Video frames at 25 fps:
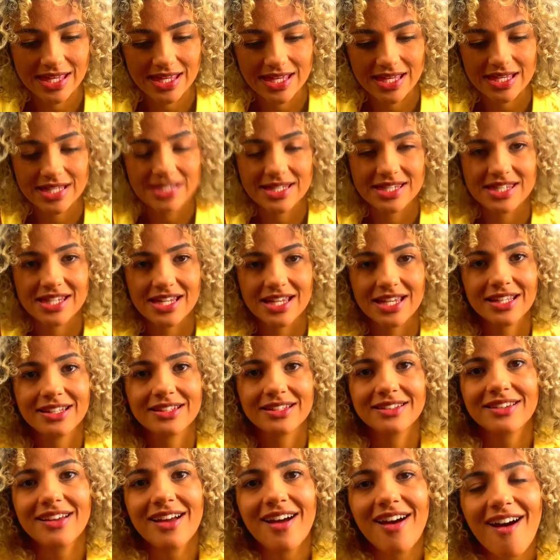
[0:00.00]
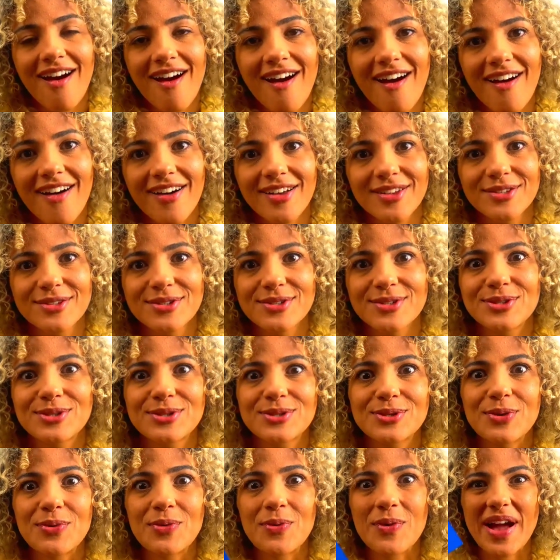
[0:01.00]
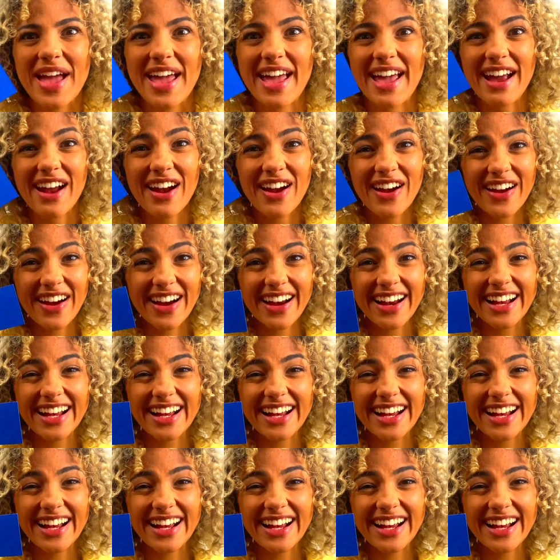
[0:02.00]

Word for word: Is it a square?